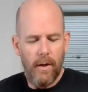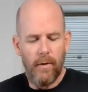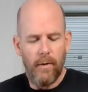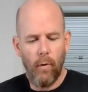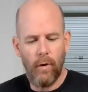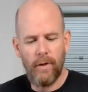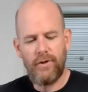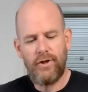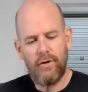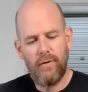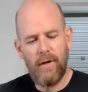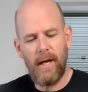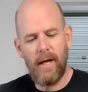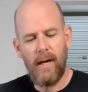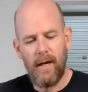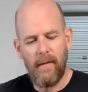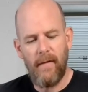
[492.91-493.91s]
once you
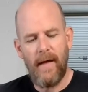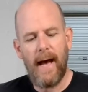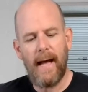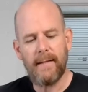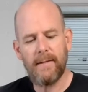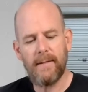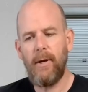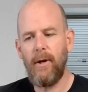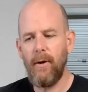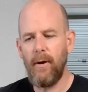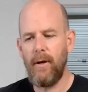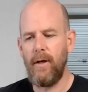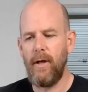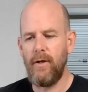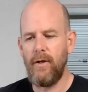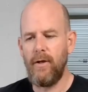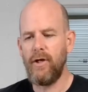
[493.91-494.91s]
get into that
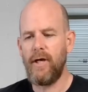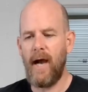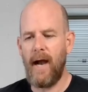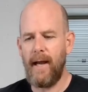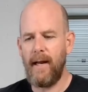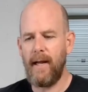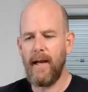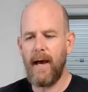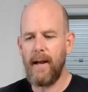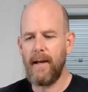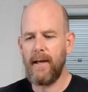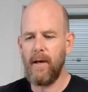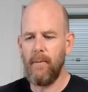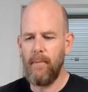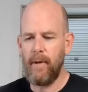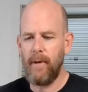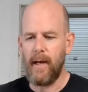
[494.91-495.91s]
period, you kind of got to
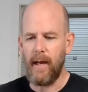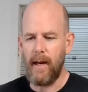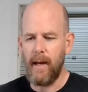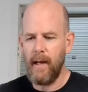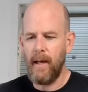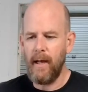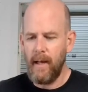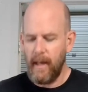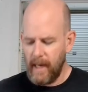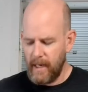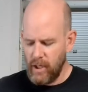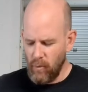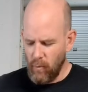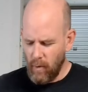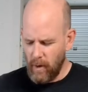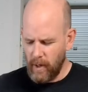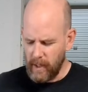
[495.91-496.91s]
commit, and
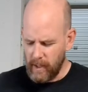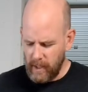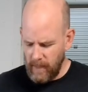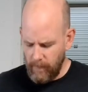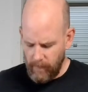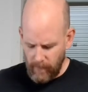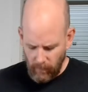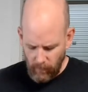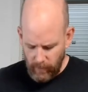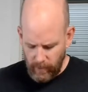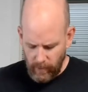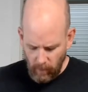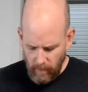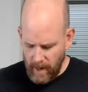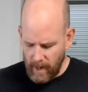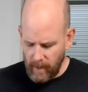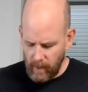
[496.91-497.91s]
you want to keep it
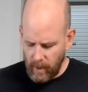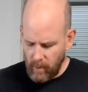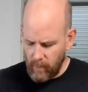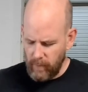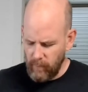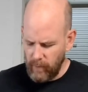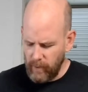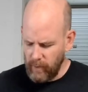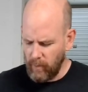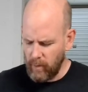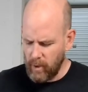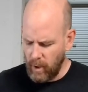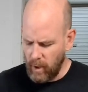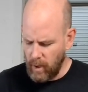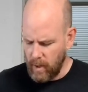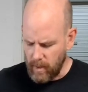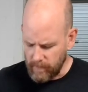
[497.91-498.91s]
real mellow and real
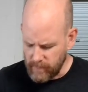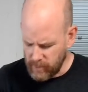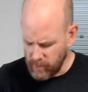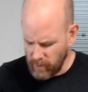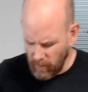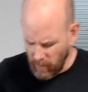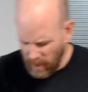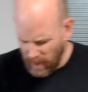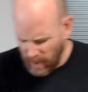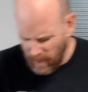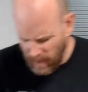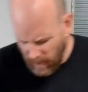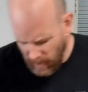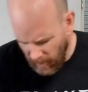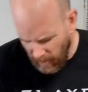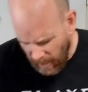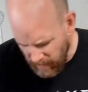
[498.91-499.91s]
calm. So
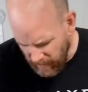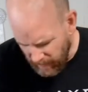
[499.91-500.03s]
I'm at